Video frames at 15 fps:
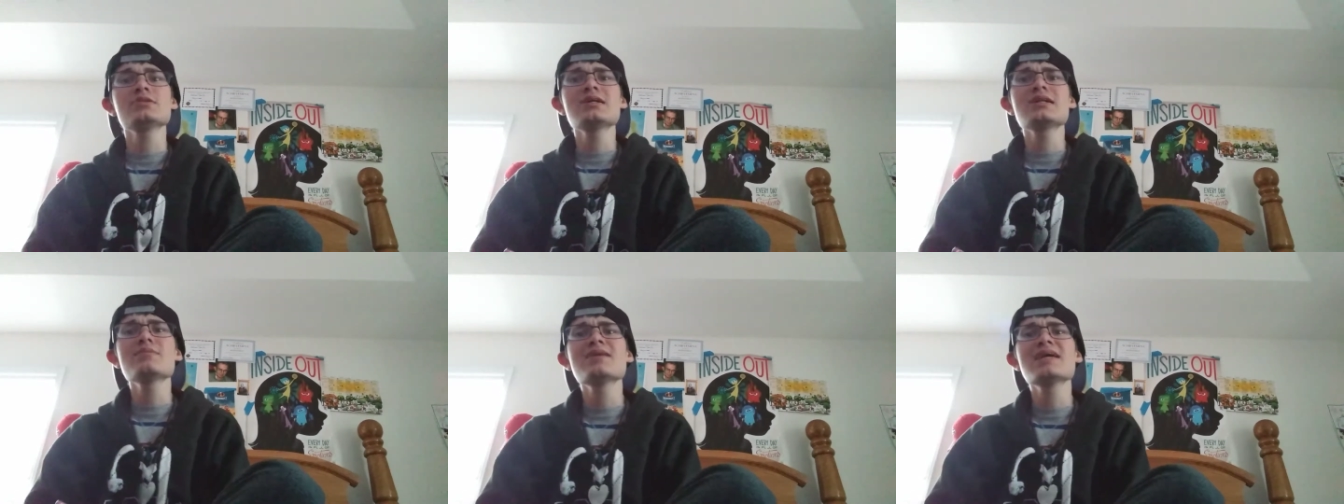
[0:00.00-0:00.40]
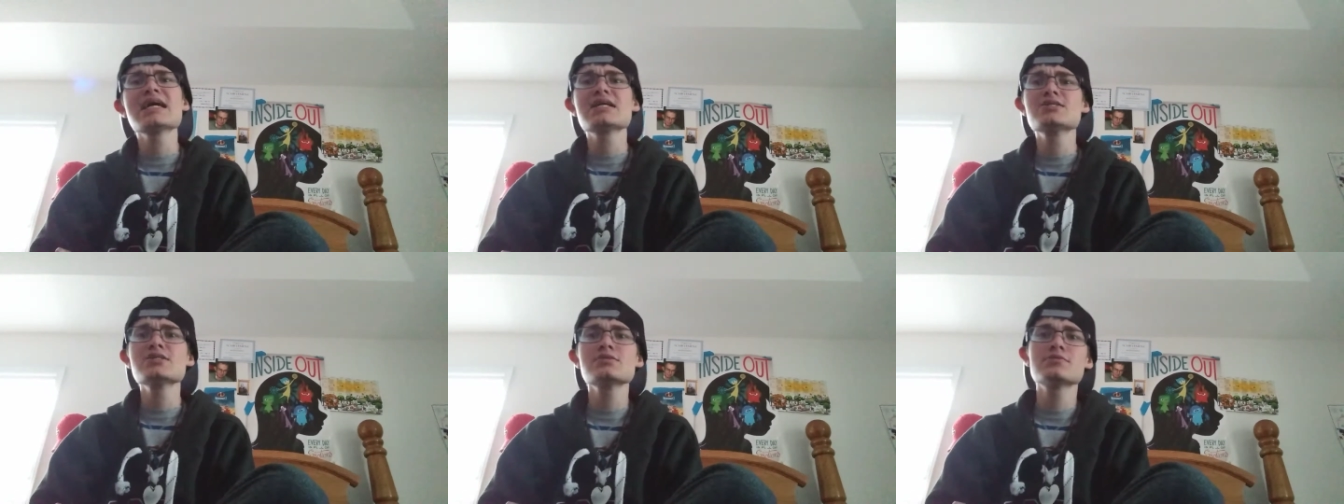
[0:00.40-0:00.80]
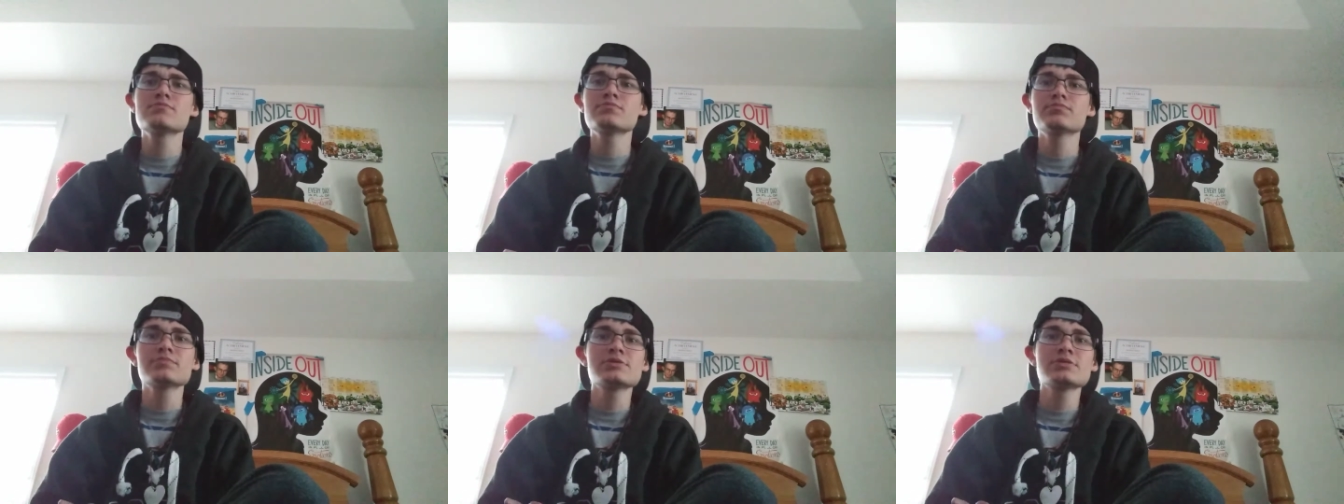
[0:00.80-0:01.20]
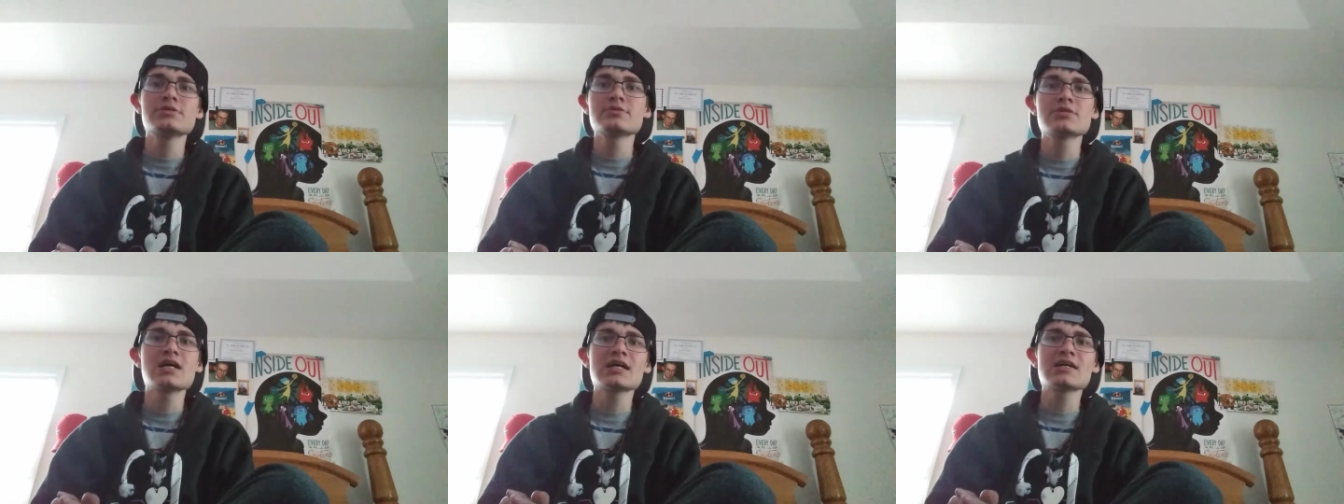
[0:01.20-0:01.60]
on the bus, just
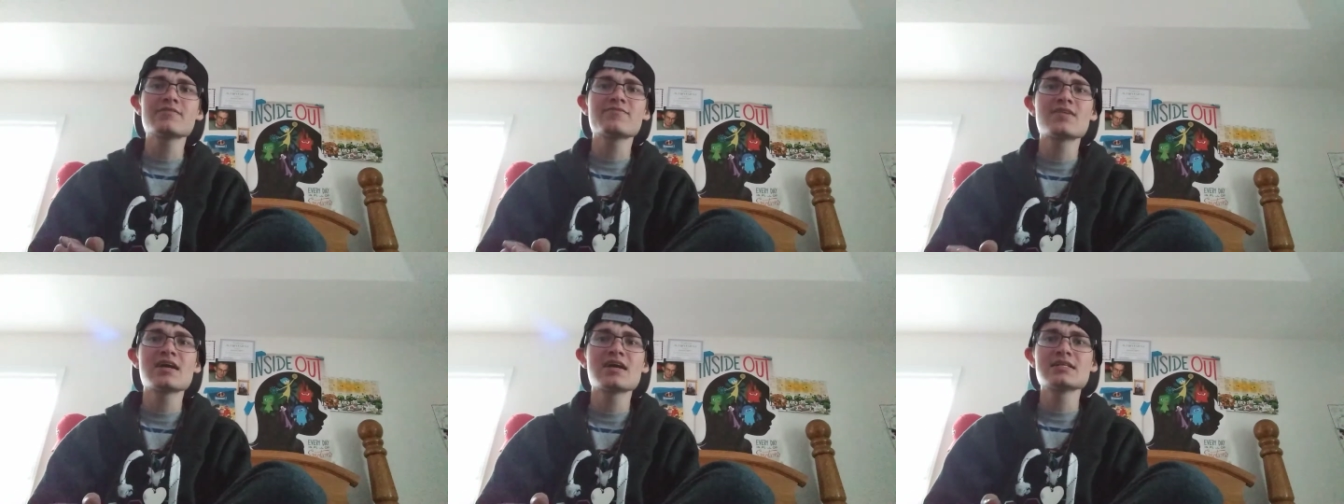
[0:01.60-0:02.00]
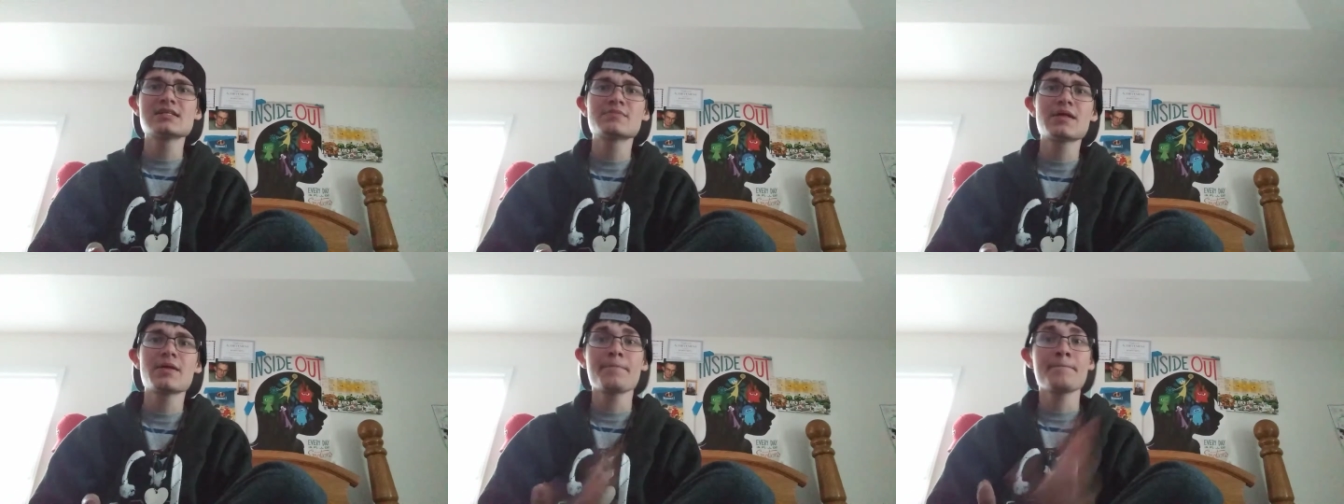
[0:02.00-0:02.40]
talking to friends, I'm like,